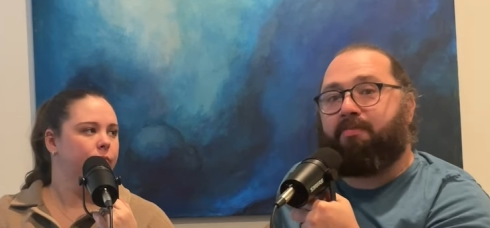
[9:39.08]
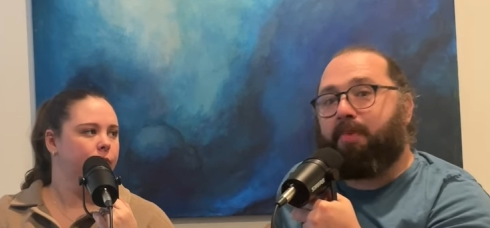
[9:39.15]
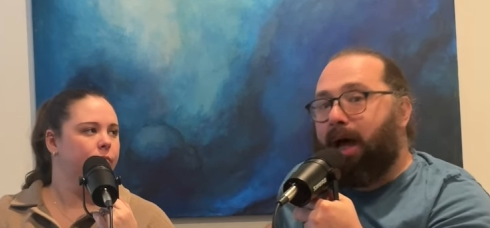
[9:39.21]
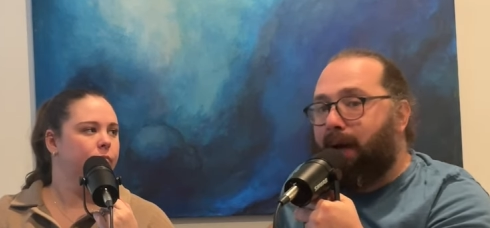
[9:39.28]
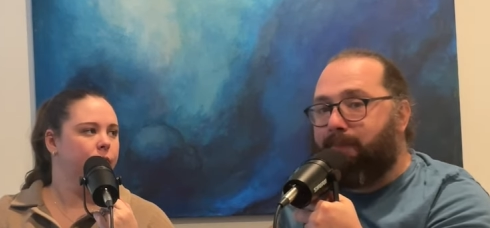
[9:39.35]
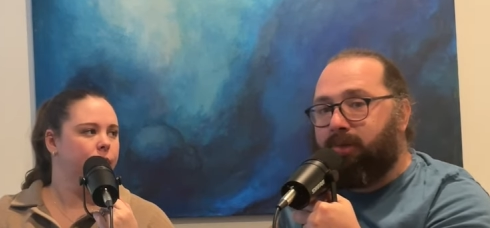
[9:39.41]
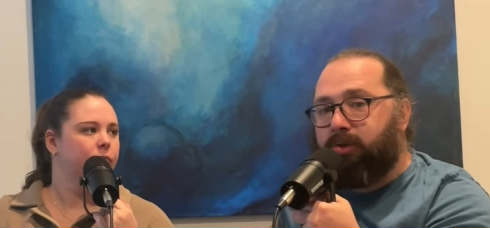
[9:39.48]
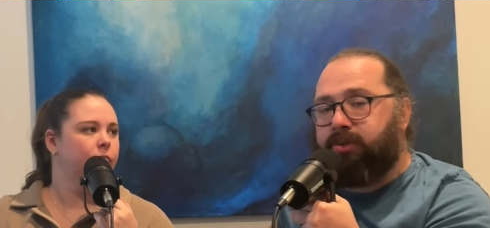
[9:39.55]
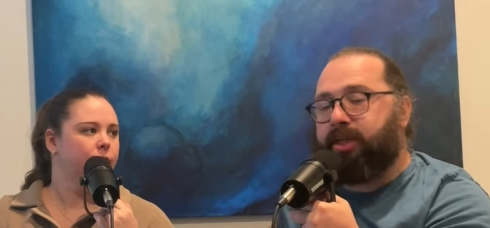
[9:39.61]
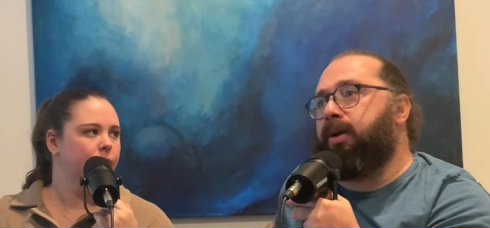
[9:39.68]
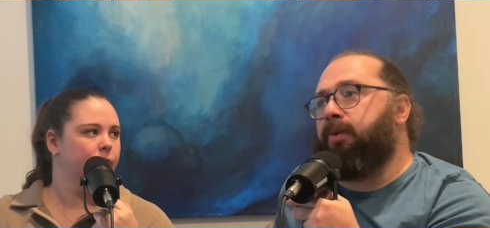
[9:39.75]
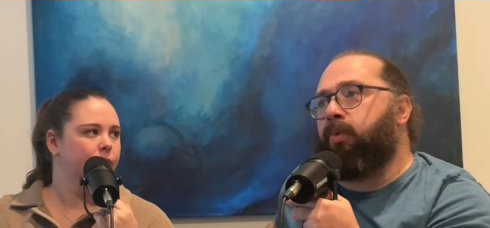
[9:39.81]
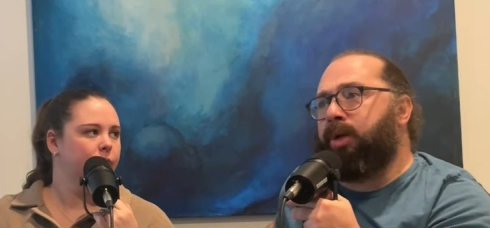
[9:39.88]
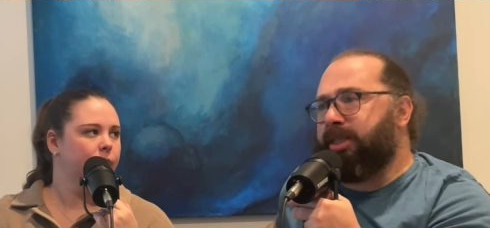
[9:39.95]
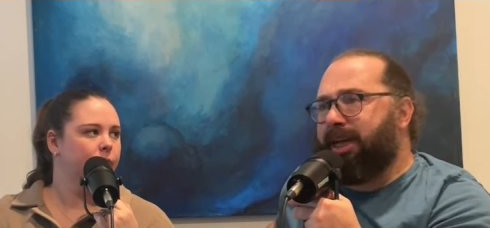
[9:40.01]
Speaker 1: pop
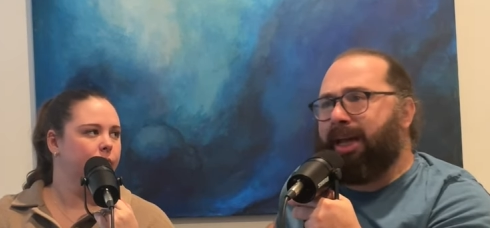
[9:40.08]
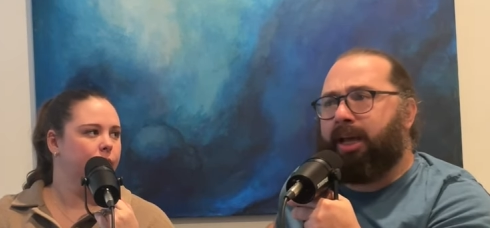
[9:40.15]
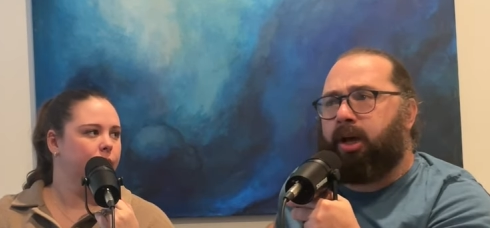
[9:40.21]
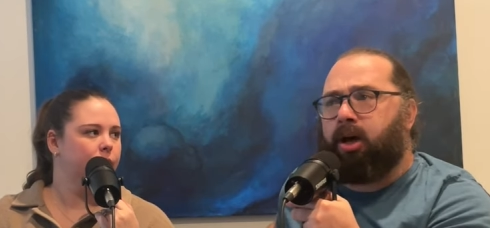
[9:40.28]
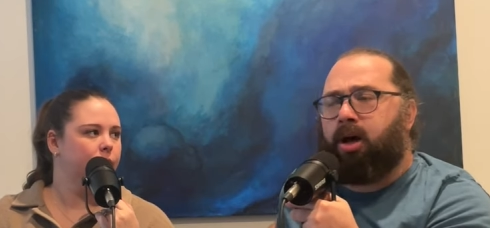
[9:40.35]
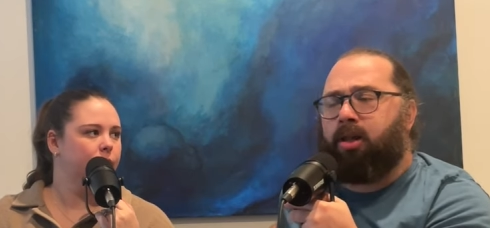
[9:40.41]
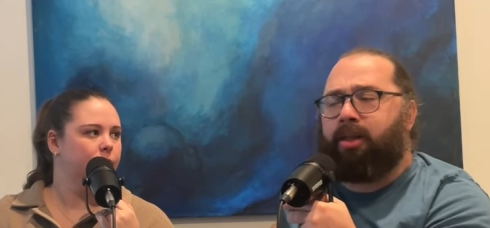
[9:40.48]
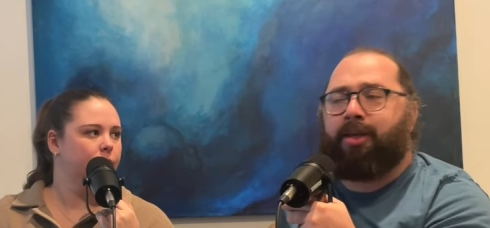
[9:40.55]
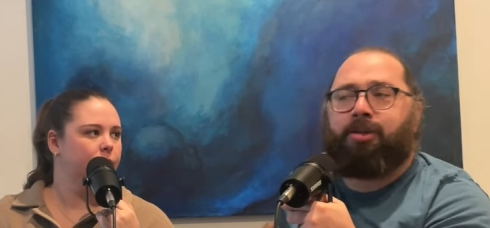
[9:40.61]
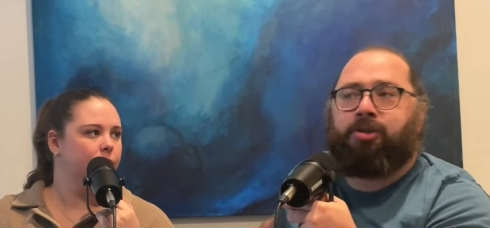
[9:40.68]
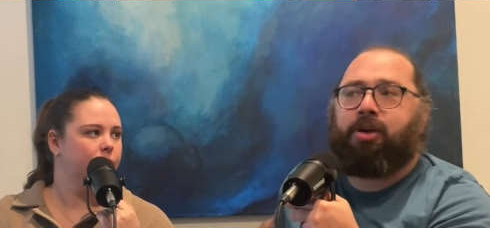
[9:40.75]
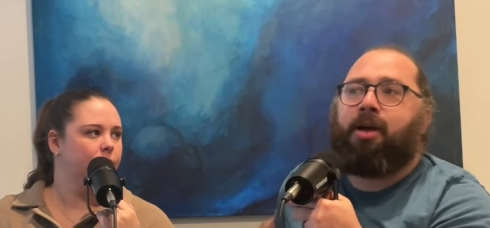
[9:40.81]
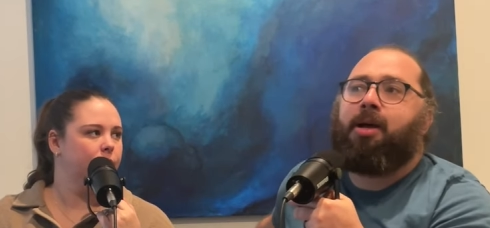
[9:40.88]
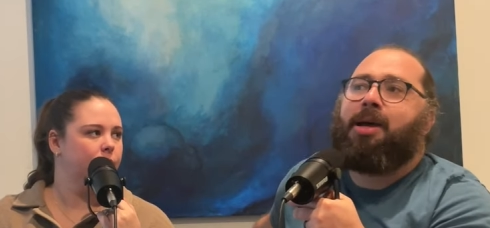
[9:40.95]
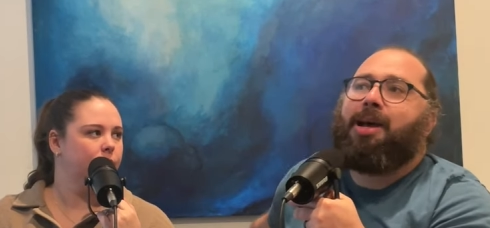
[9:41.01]
music once i hit college